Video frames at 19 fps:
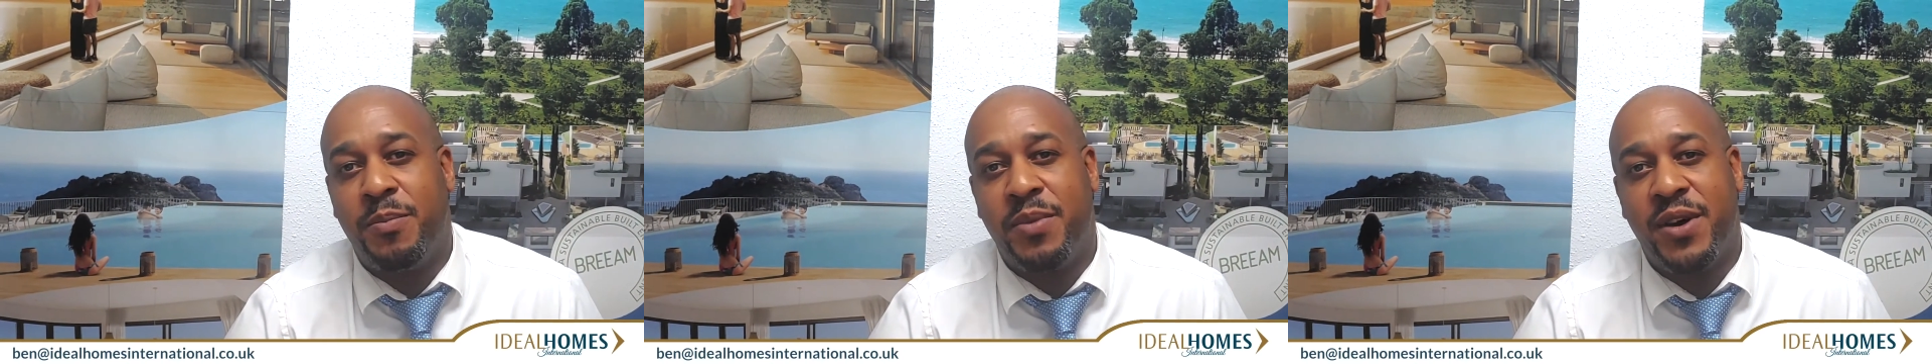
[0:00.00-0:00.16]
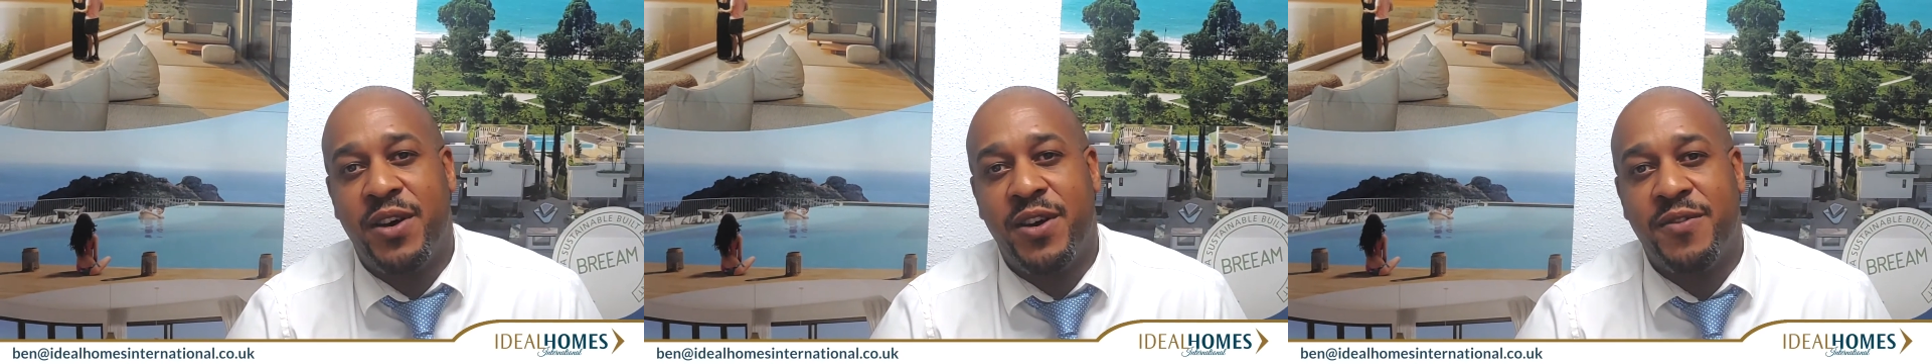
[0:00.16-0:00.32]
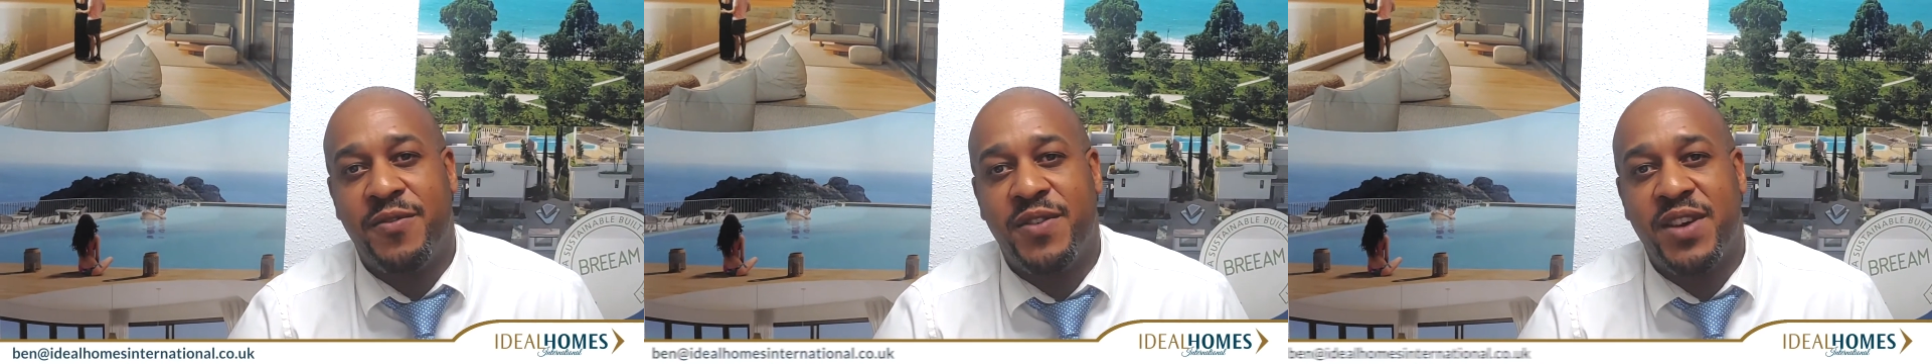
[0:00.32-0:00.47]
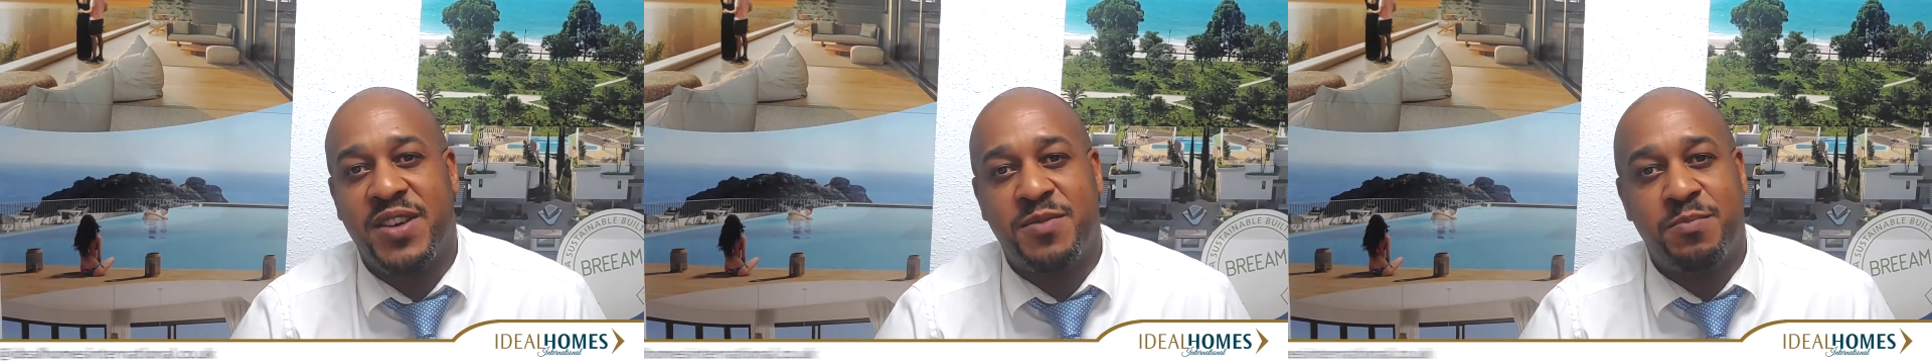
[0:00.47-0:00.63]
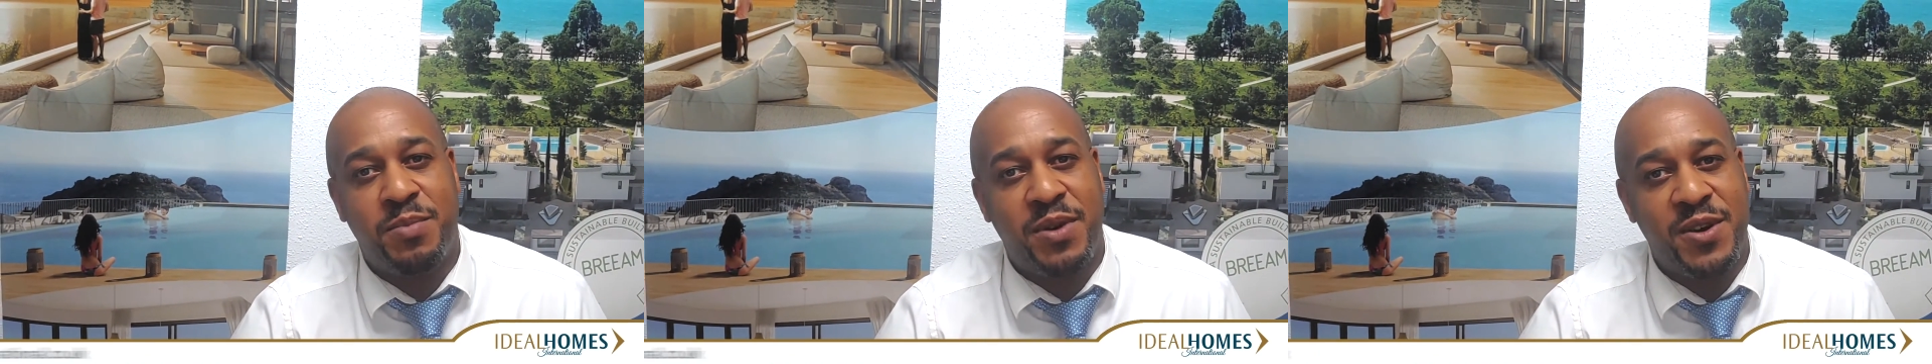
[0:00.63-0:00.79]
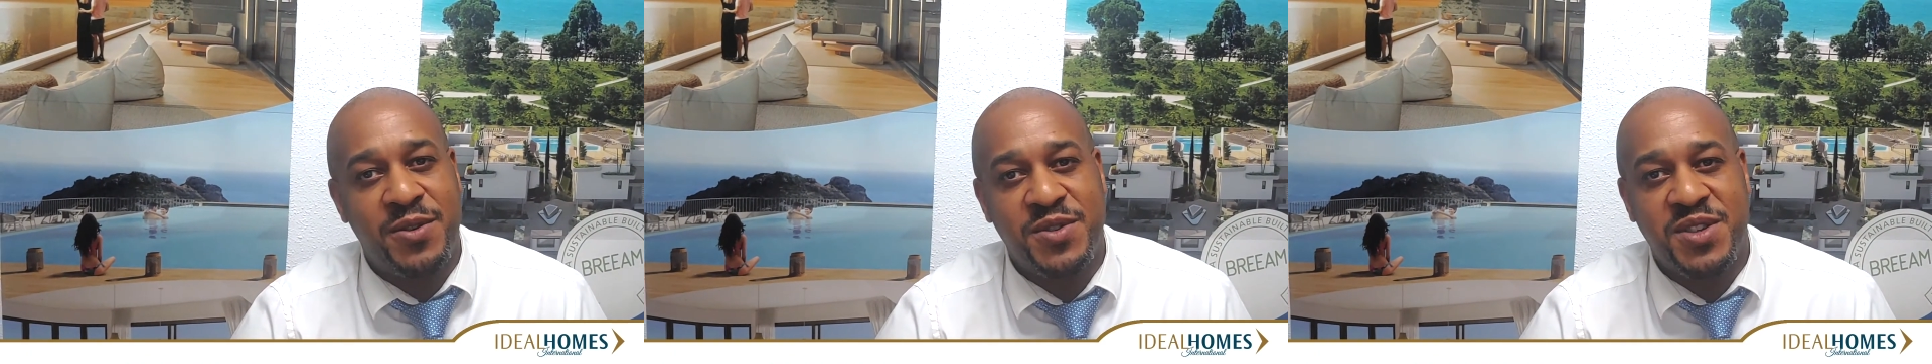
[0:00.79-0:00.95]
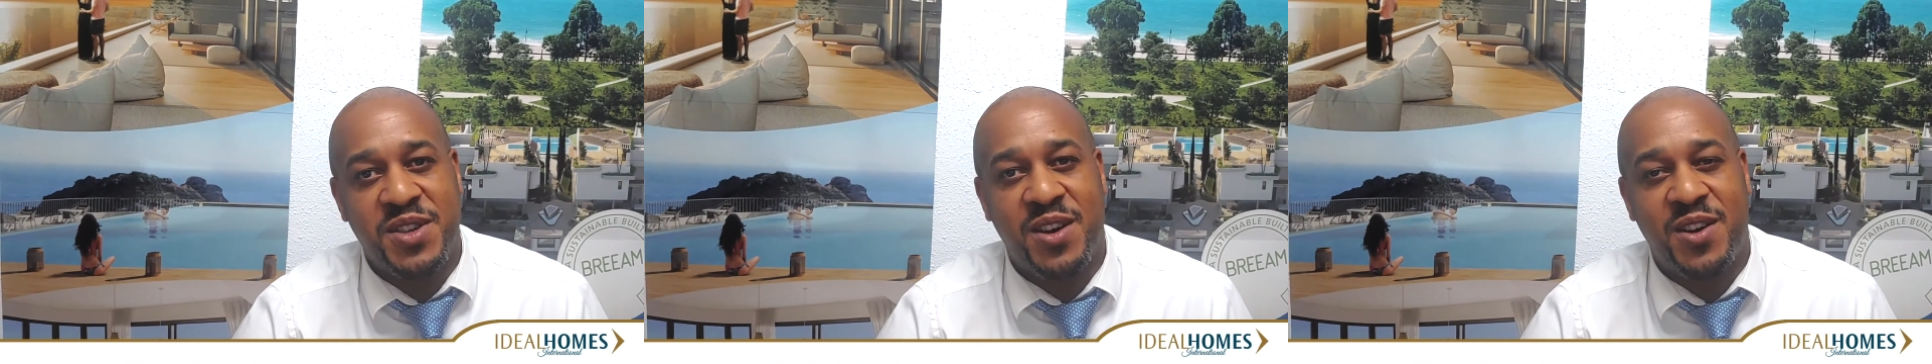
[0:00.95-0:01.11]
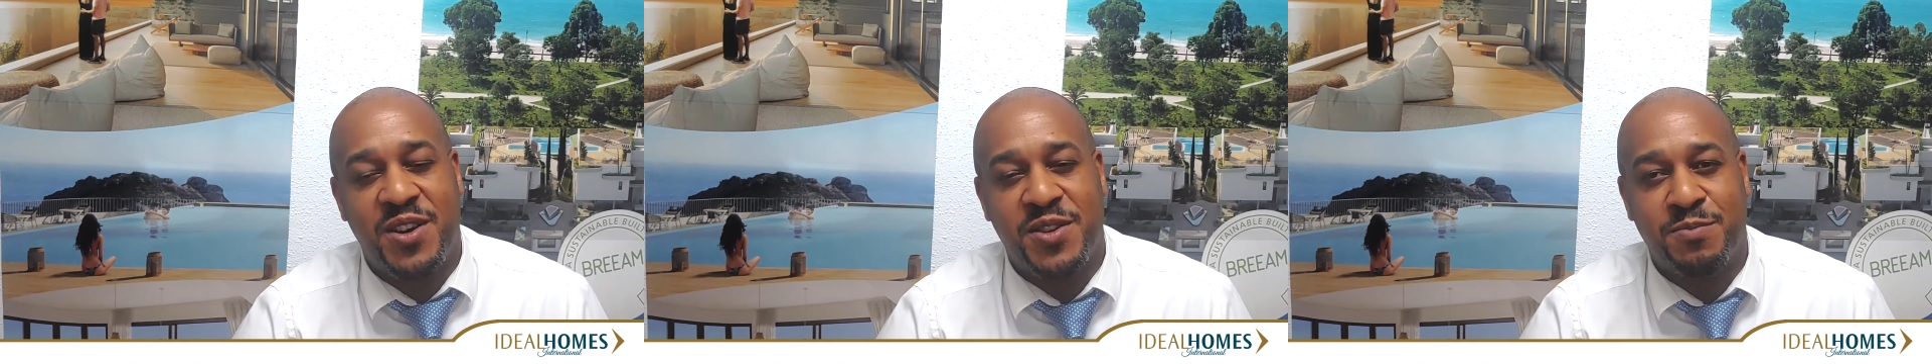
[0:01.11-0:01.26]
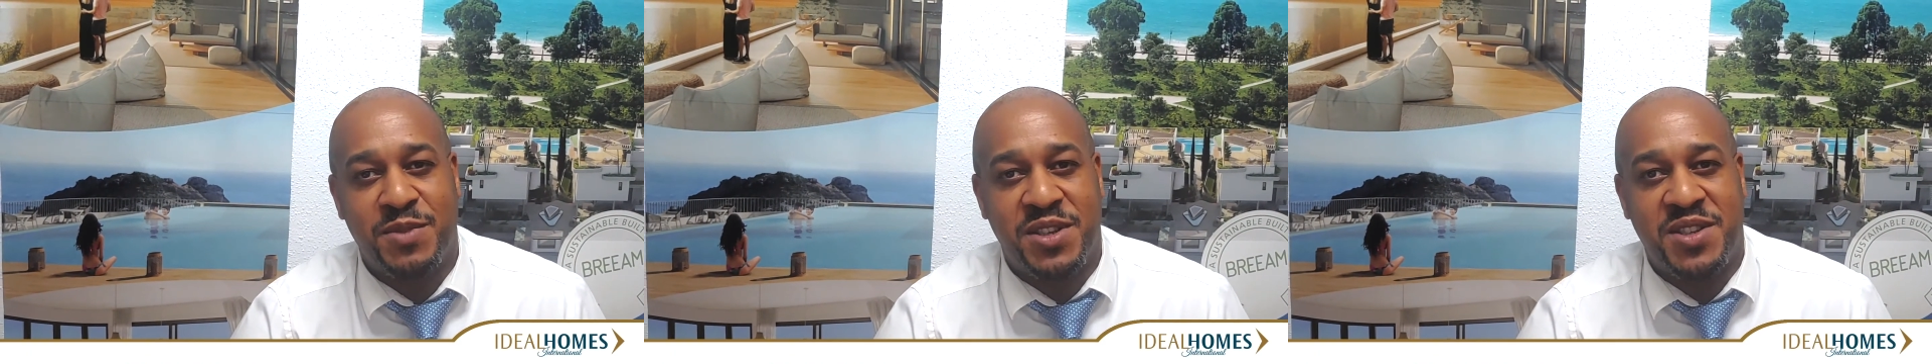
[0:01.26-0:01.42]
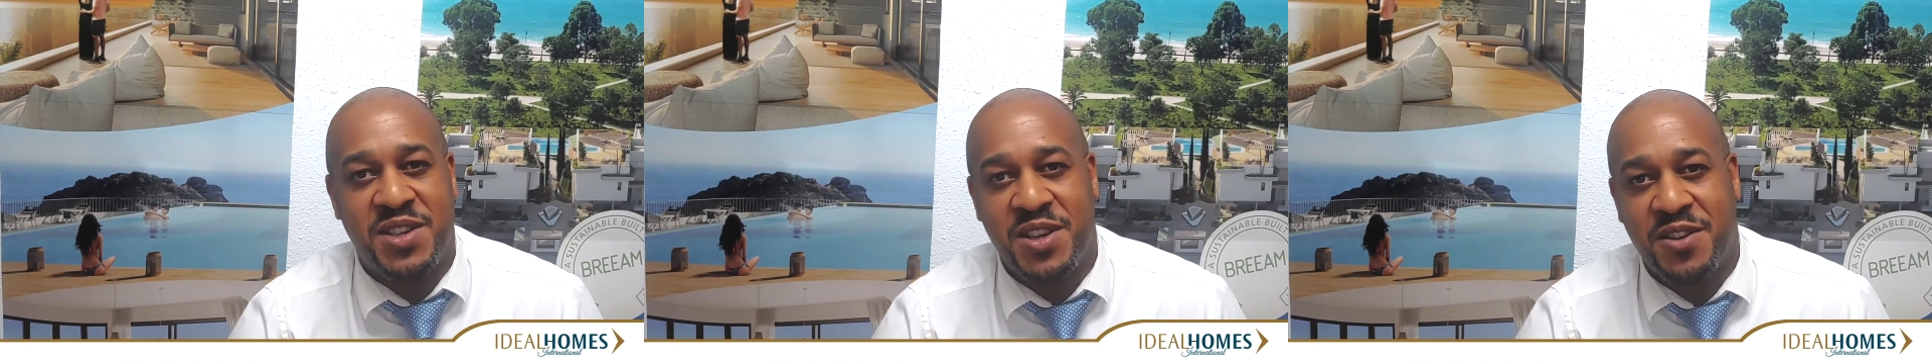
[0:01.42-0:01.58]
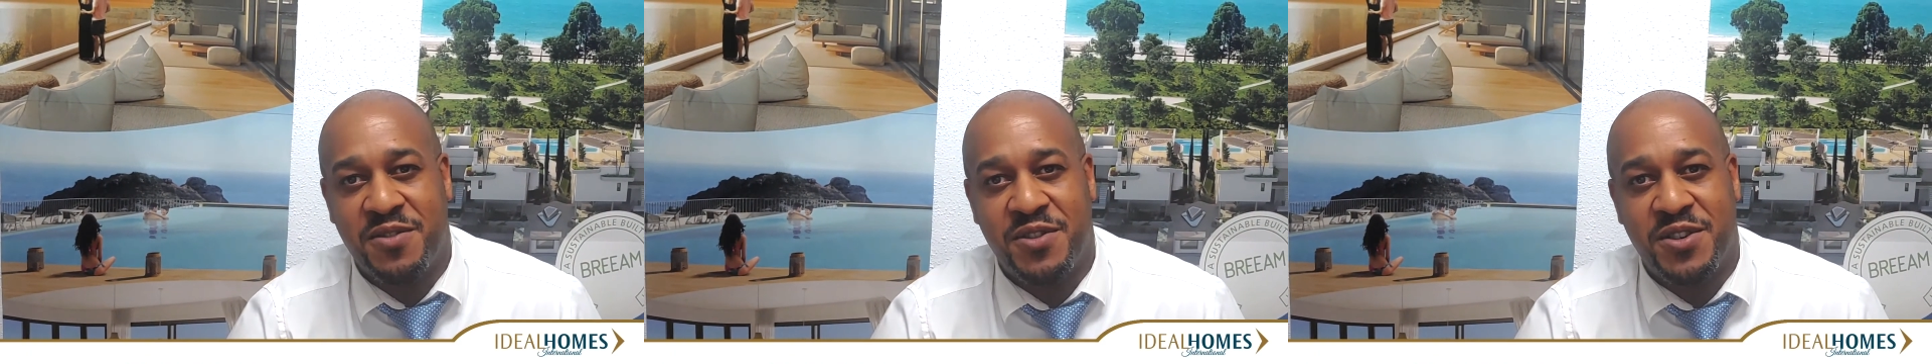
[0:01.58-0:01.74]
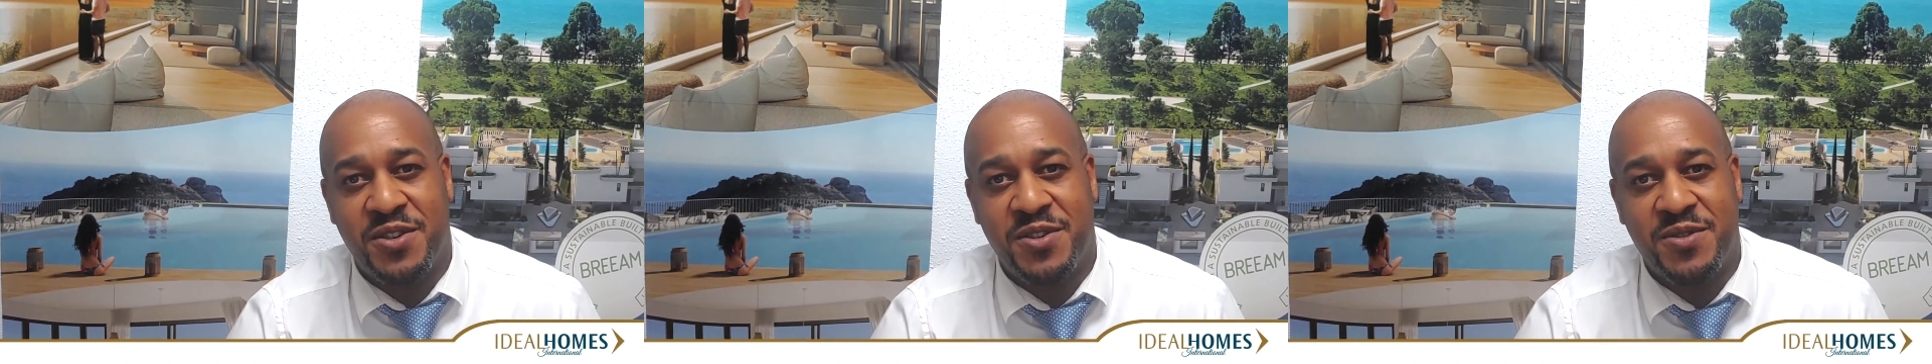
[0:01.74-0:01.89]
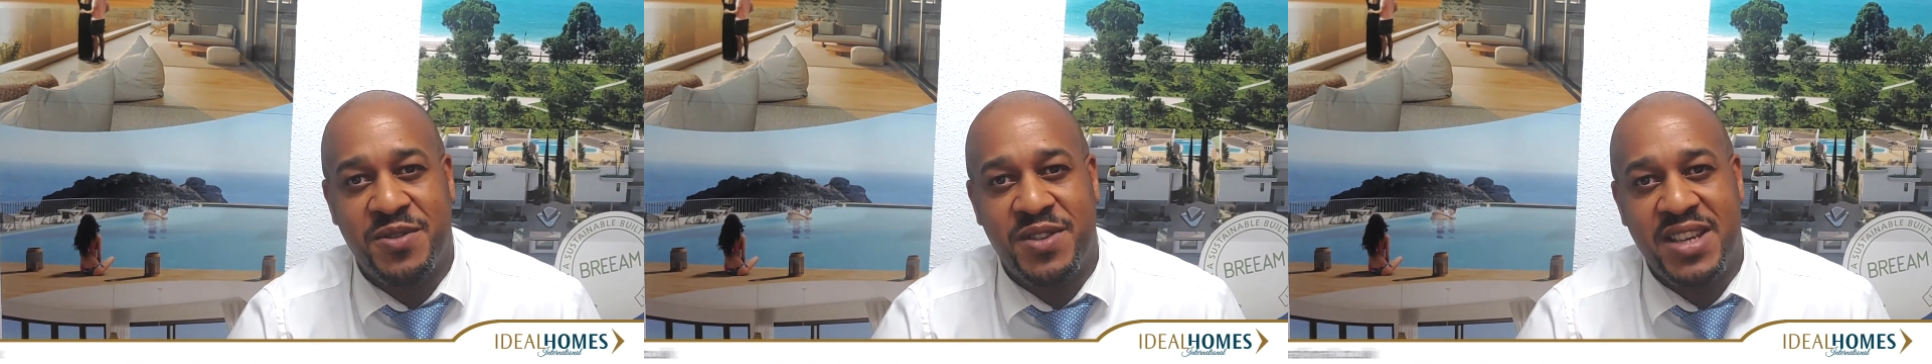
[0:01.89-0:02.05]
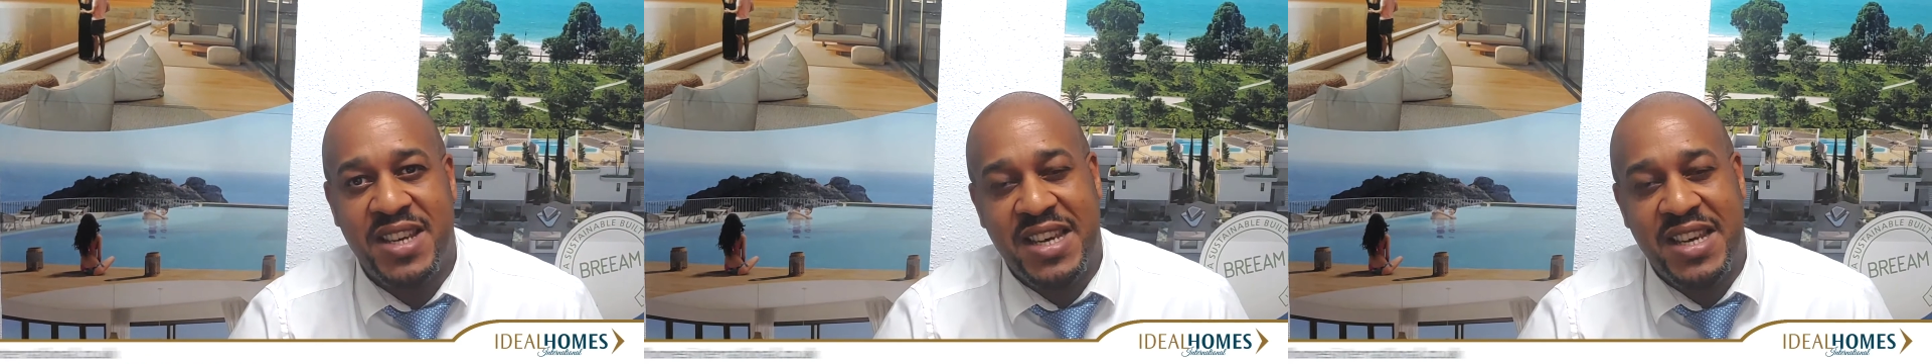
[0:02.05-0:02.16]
perfect postcard material